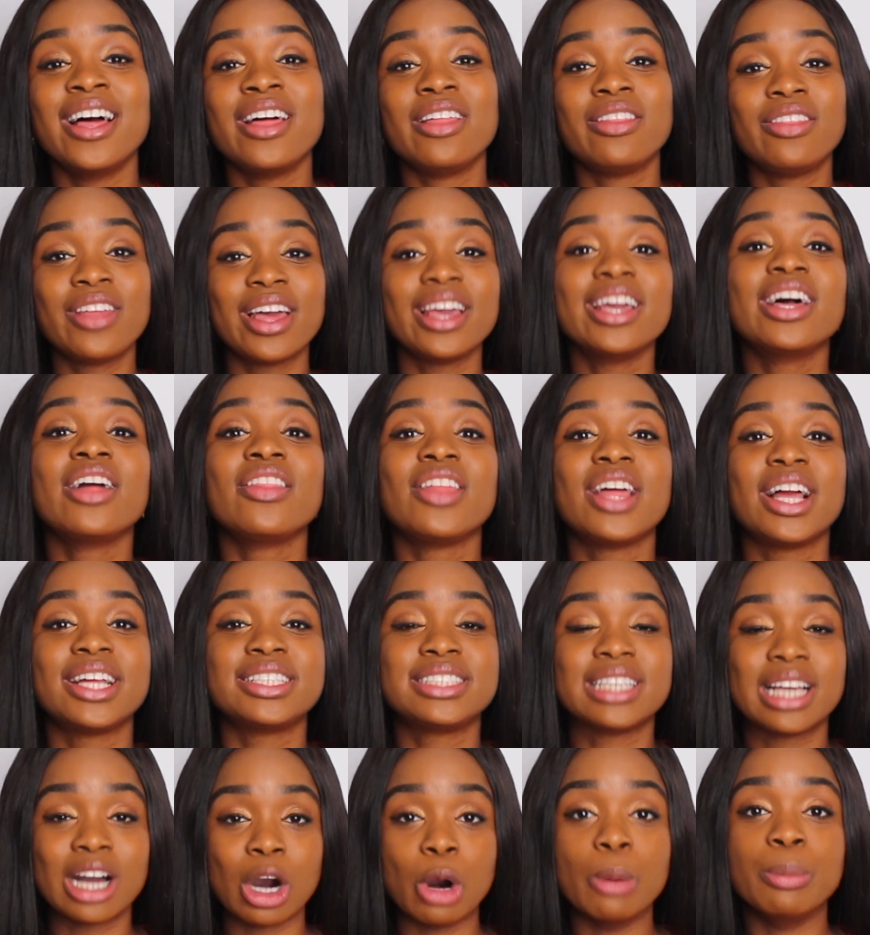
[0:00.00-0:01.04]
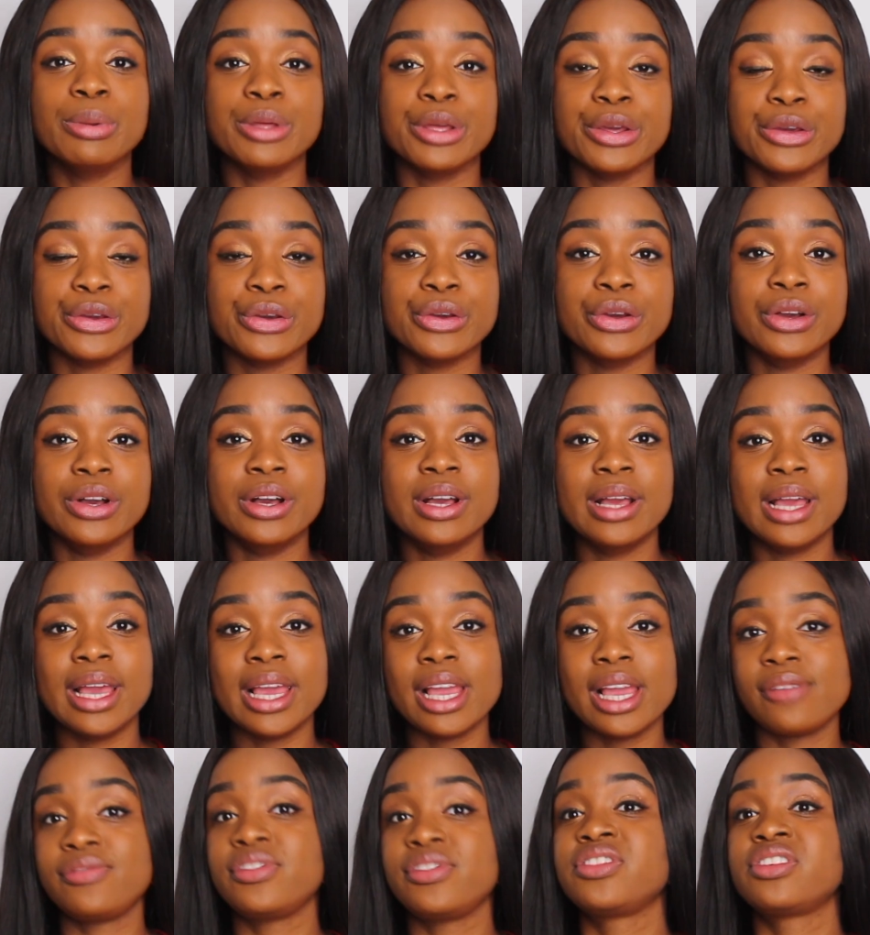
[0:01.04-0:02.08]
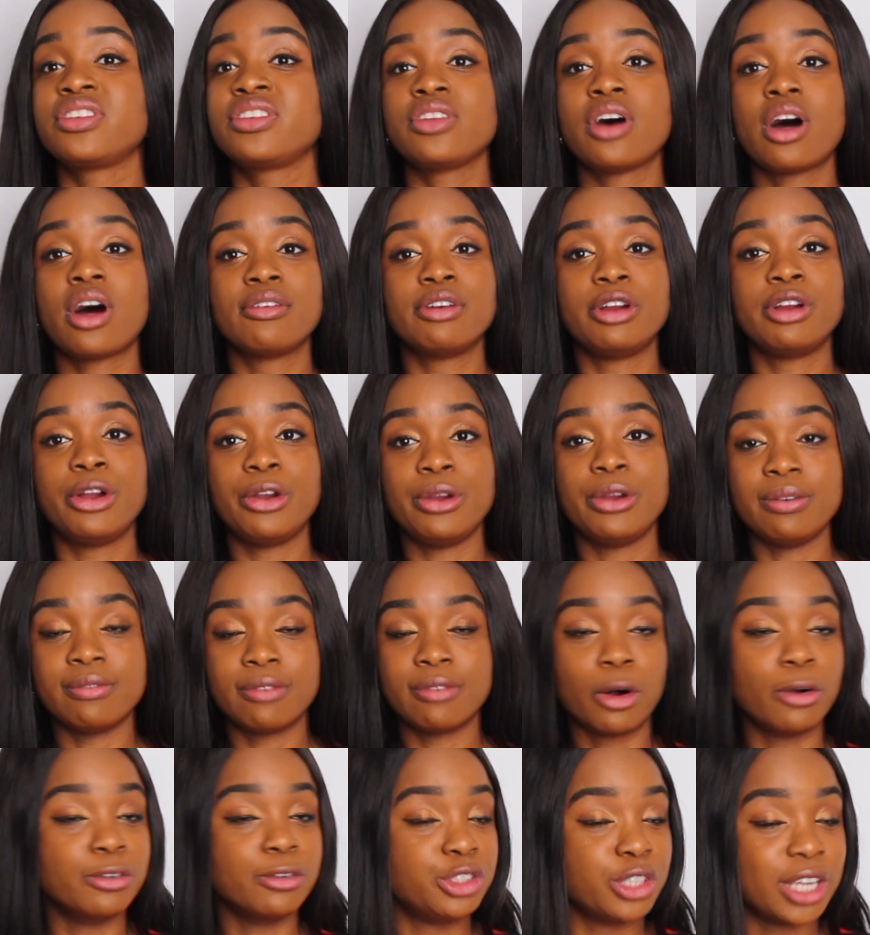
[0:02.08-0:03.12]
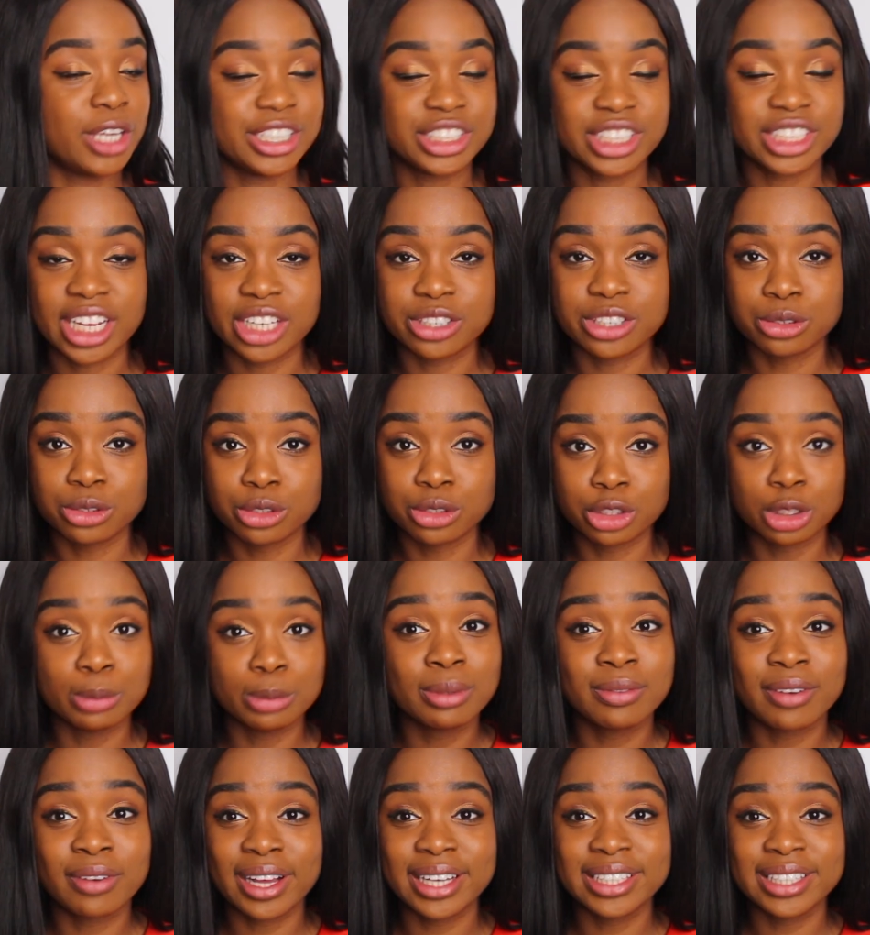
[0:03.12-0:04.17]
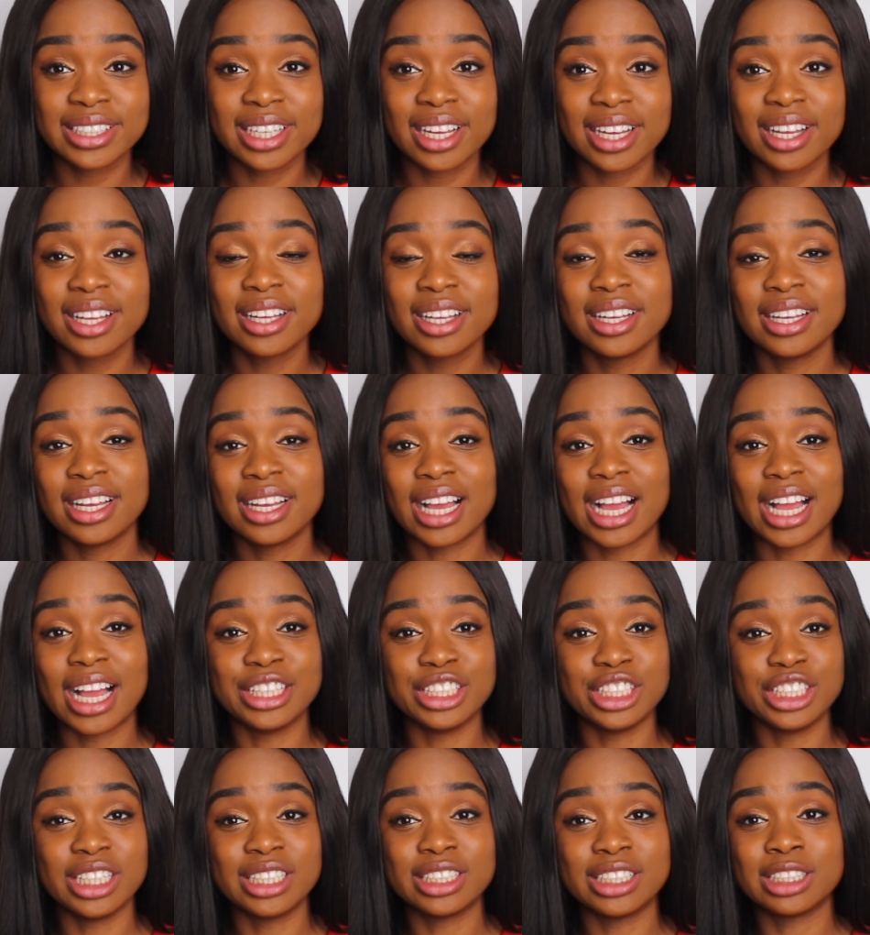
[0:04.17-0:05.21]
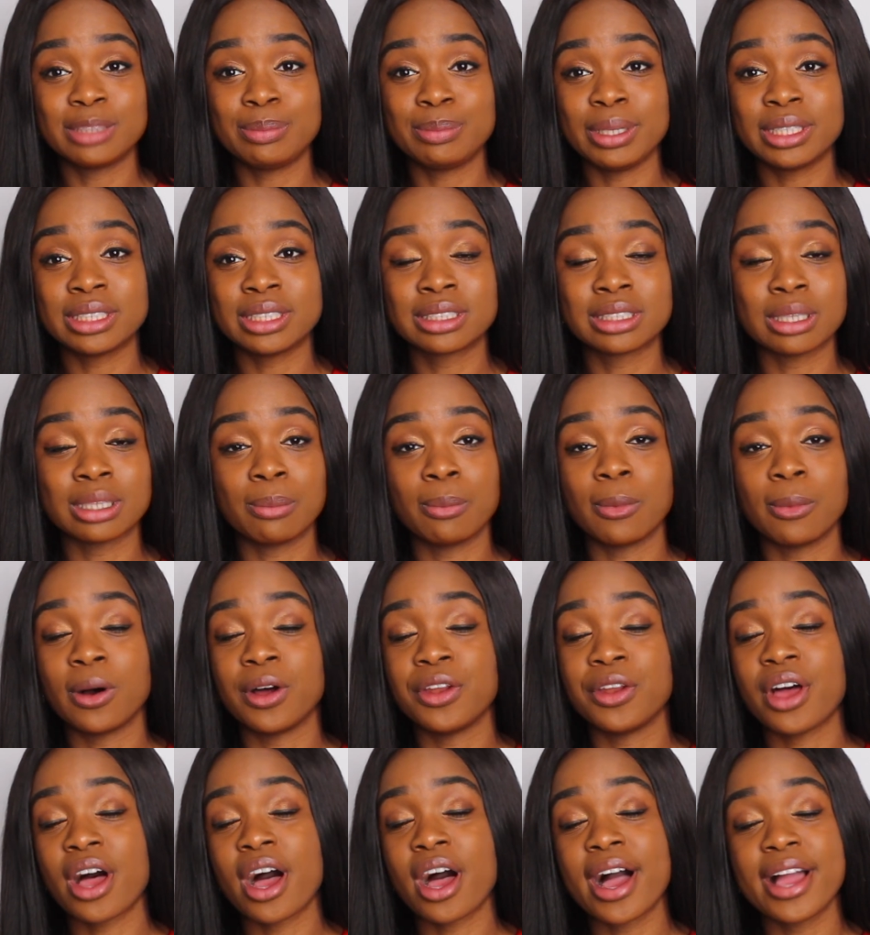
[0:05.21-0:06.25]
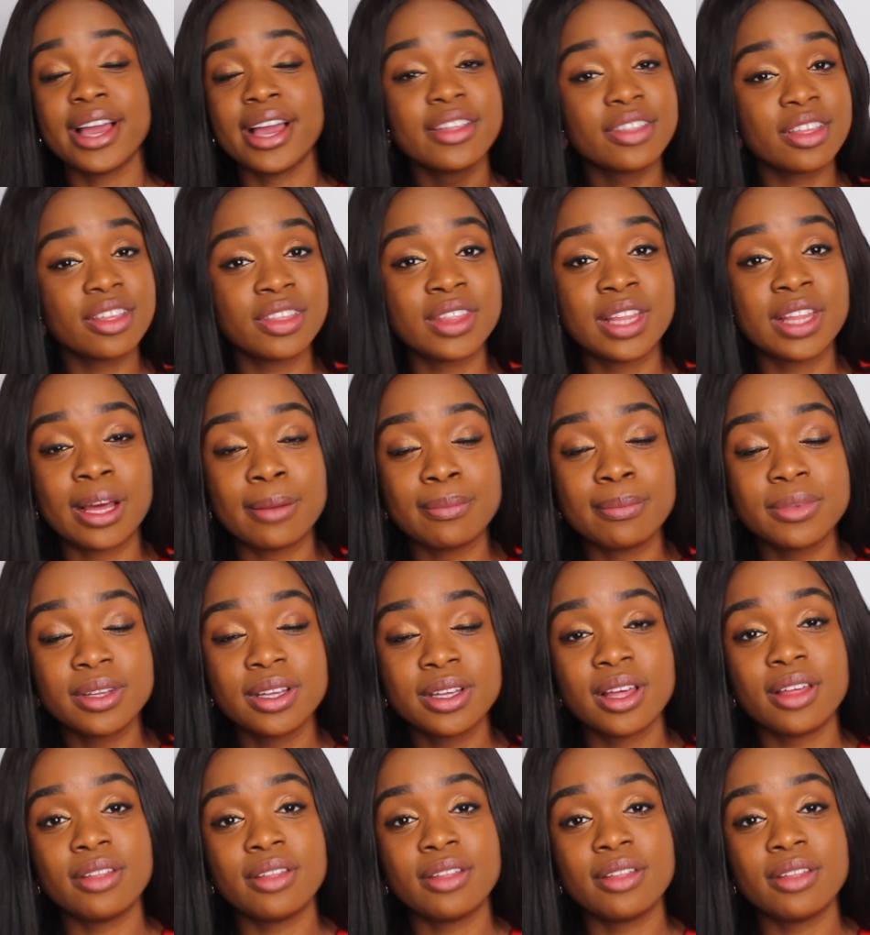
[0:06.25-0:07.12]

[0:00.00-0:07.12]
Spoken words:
They are there to help you. If the scenario involves your educational supervisor and you need to speak to someone higher than them,